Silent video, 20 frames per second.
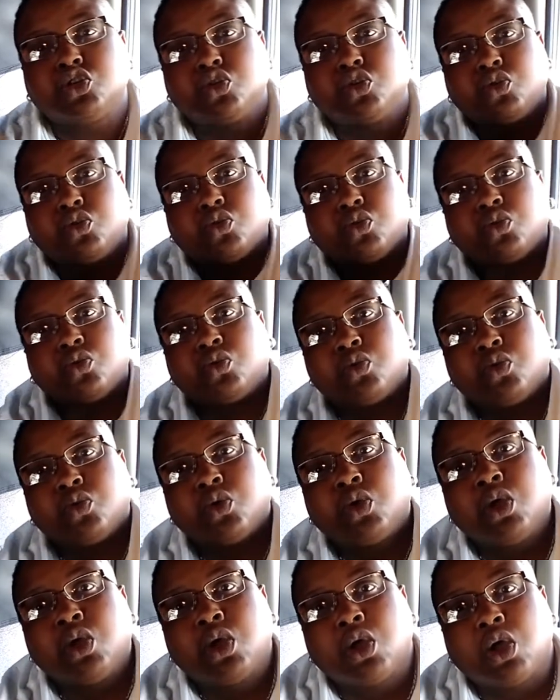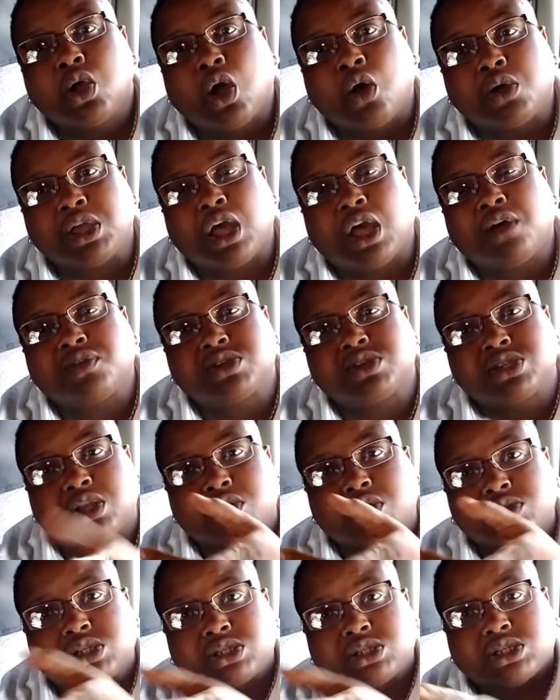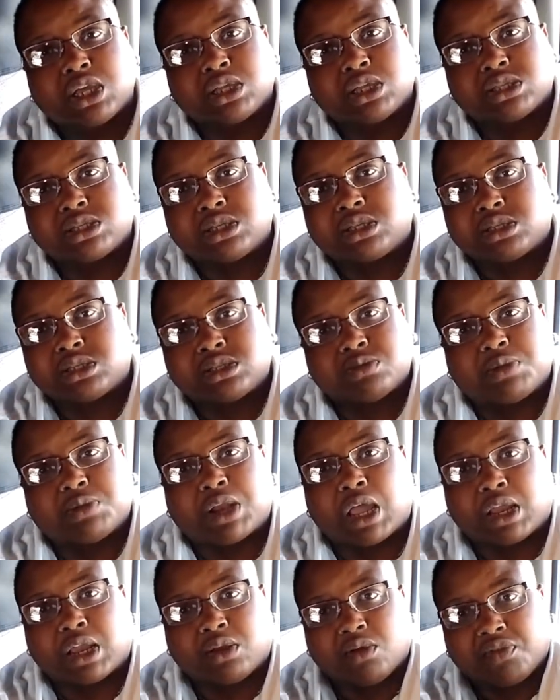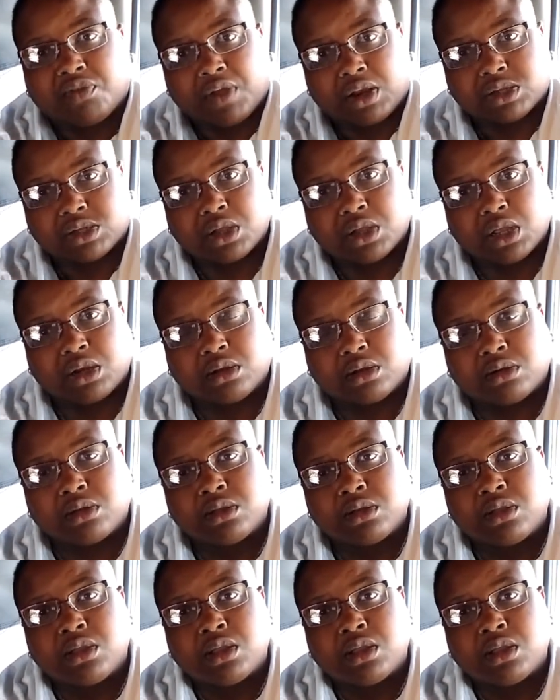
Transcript: to oh, he offers to load to Texas, but I had to go find a trailer.